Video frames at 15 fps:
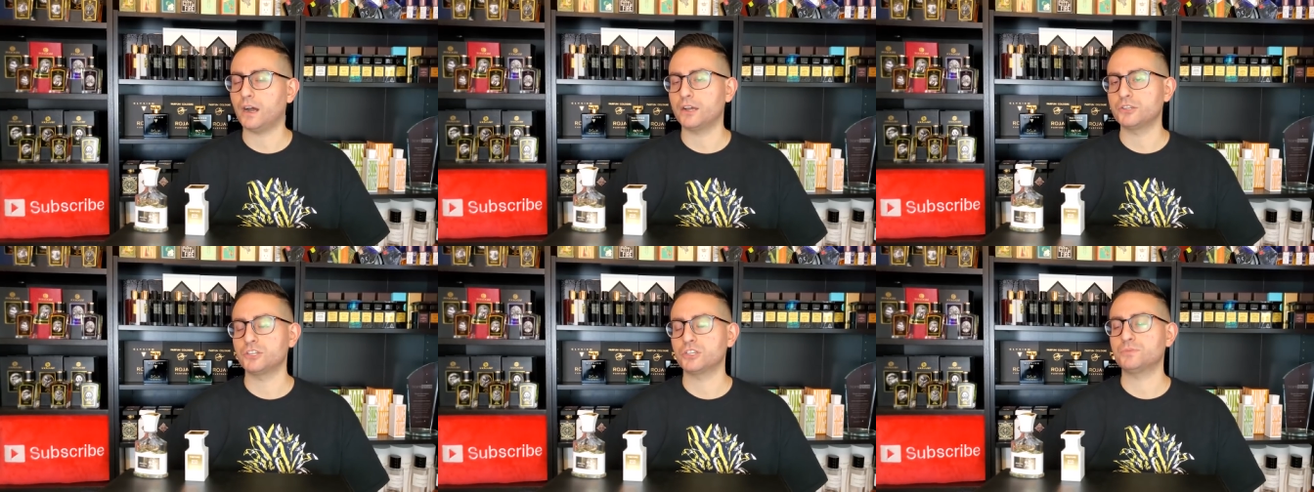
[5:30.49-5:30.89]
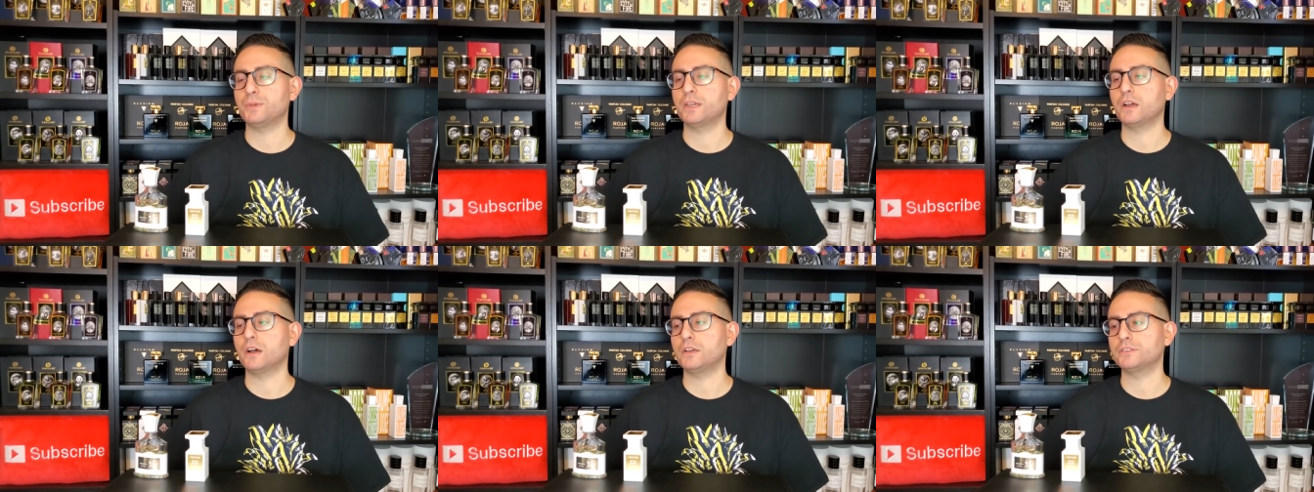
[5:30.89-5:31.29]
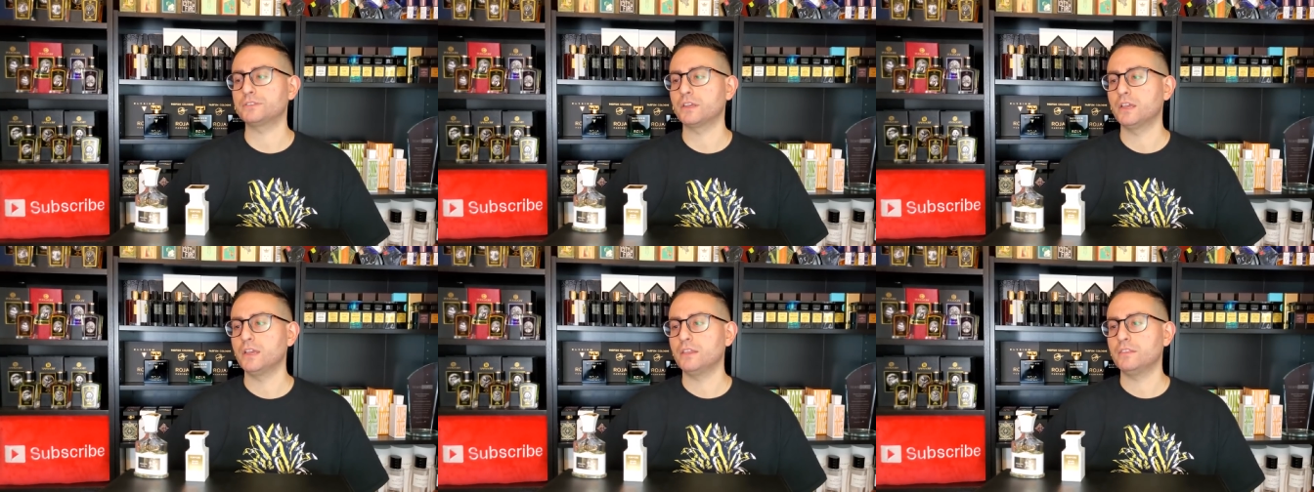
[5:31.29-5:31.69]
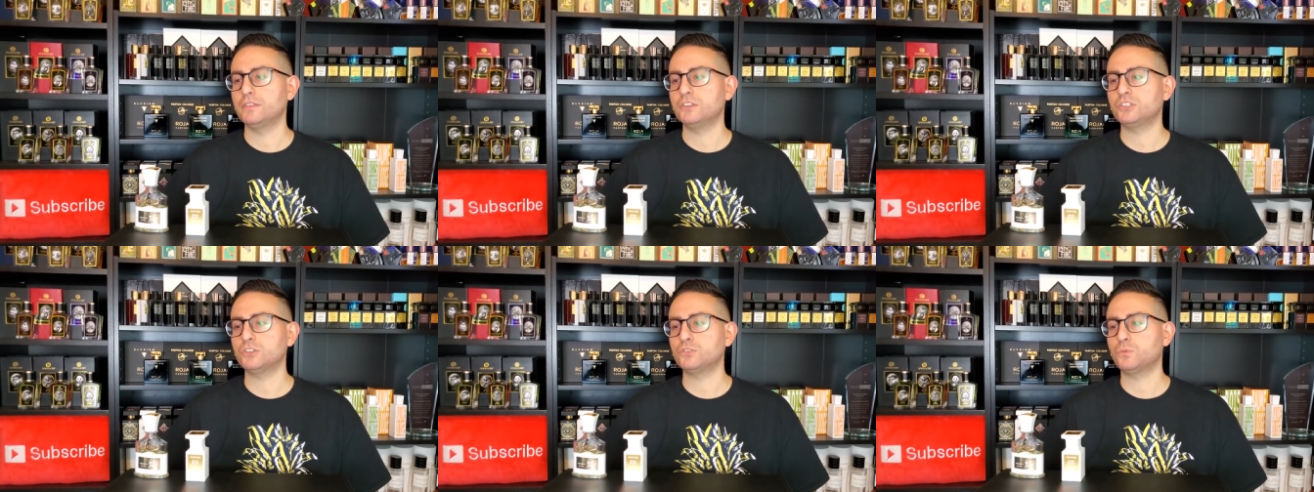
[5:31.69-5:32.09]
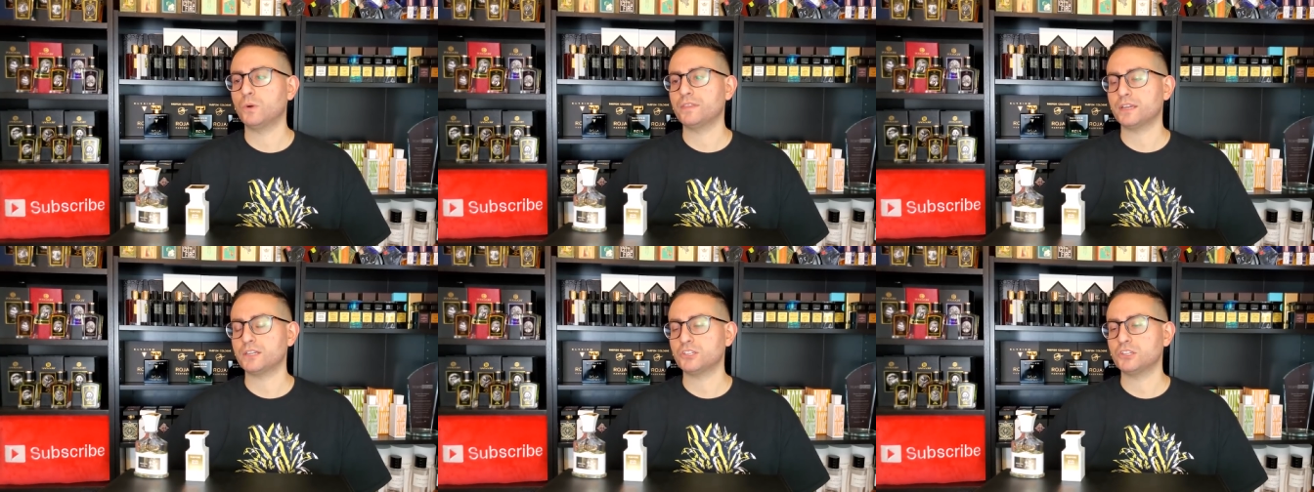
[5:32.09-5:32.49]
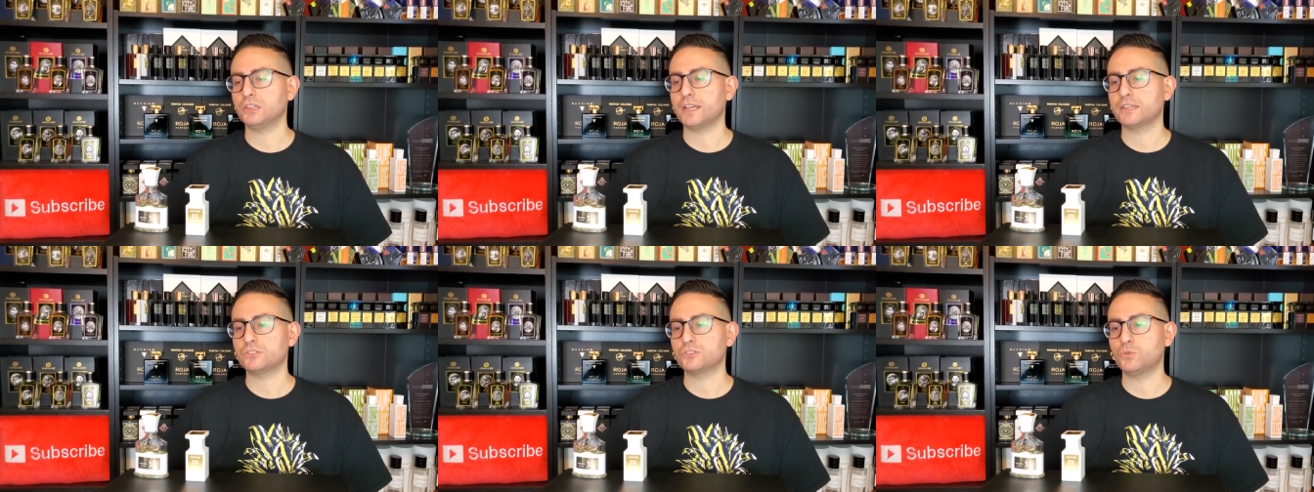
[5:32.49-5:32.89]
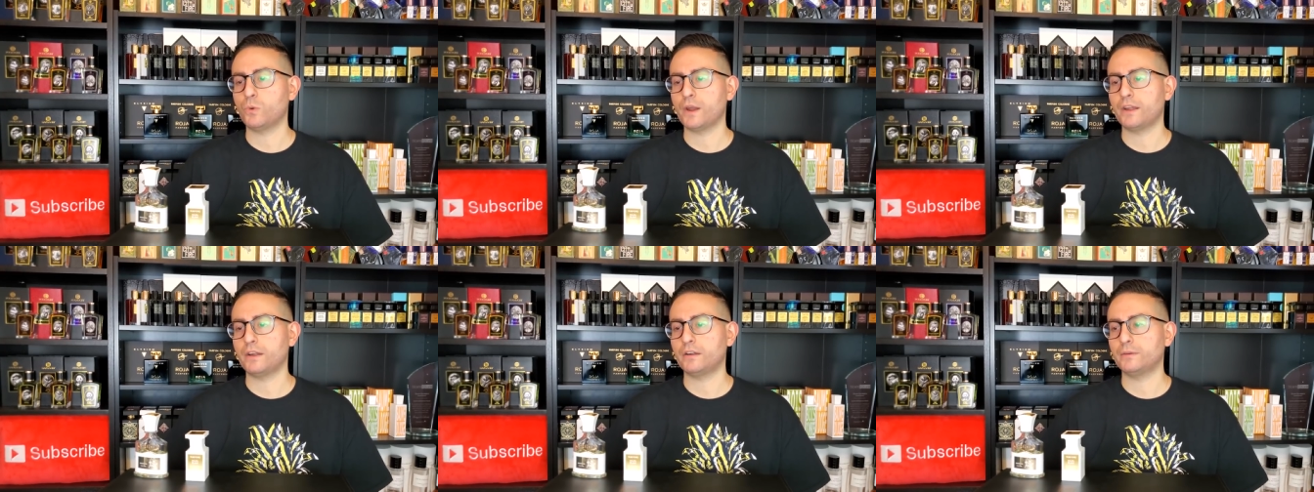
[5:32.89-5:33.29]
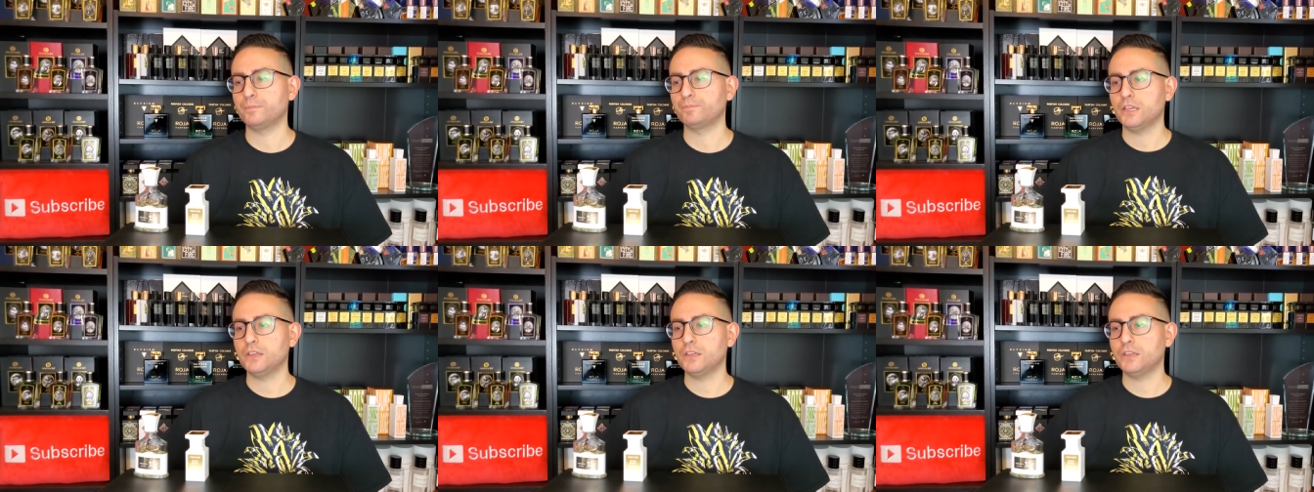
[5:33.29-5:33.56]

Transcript: uh, just because this is one that she likes to wear